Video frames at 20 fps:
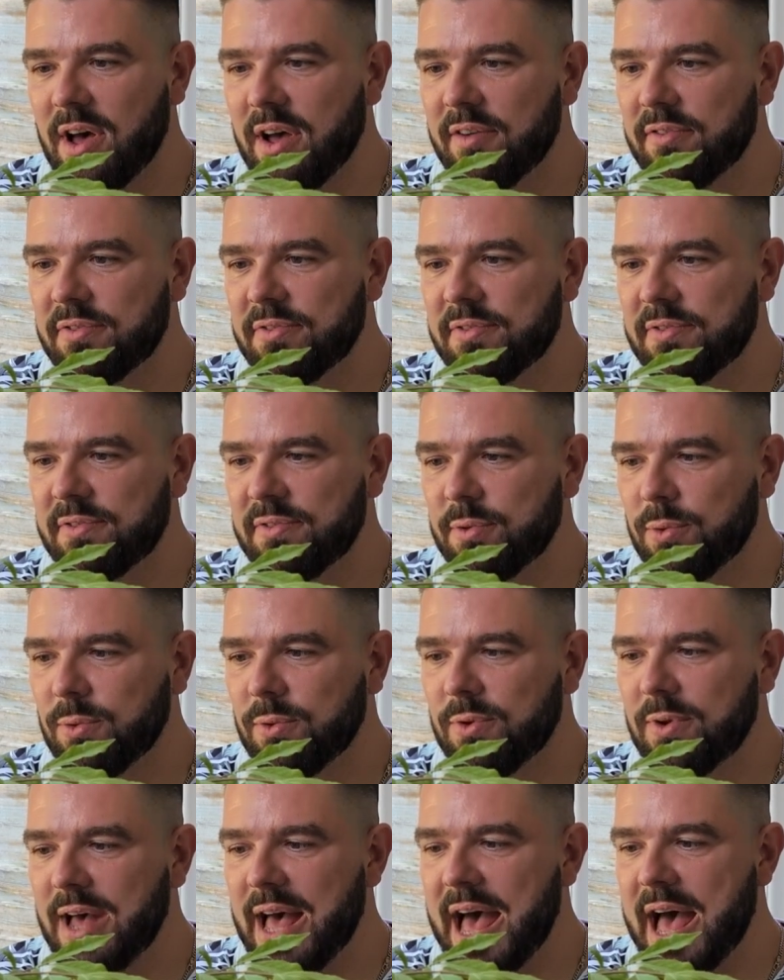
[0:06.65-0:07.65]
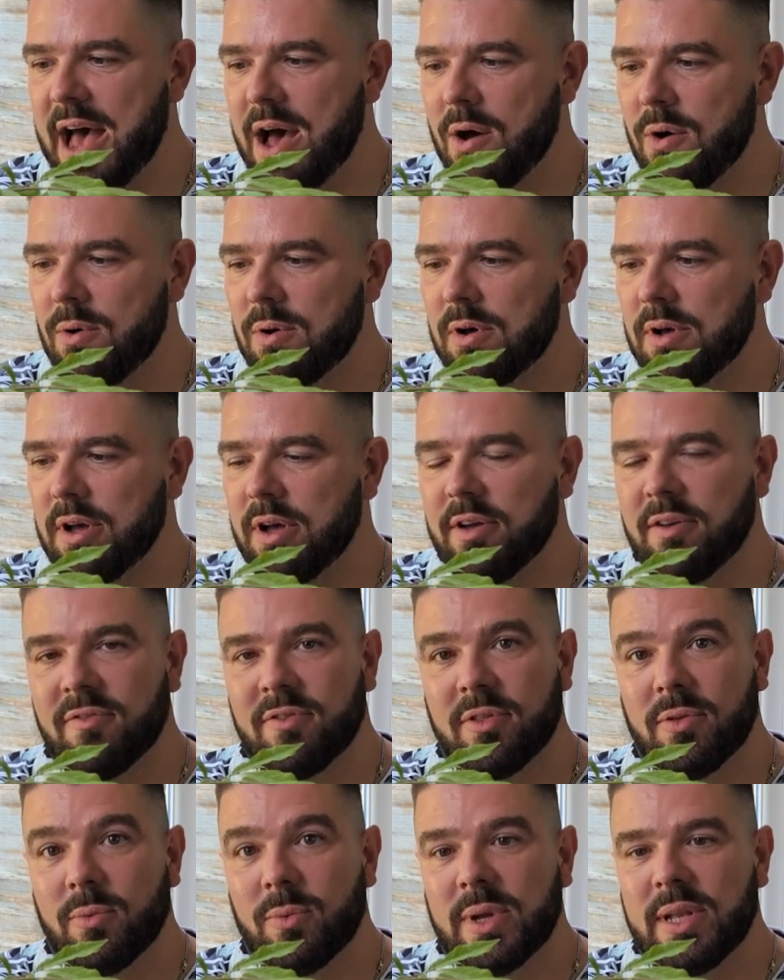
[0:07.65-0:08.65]
I've sought out
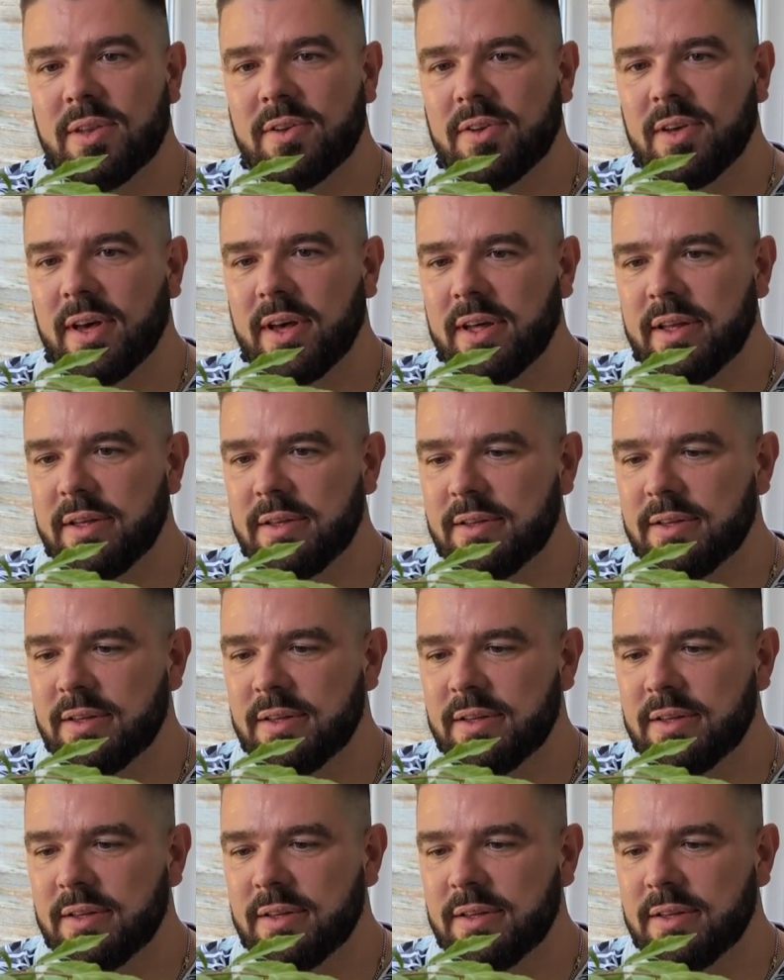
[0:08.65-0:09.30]
over the winter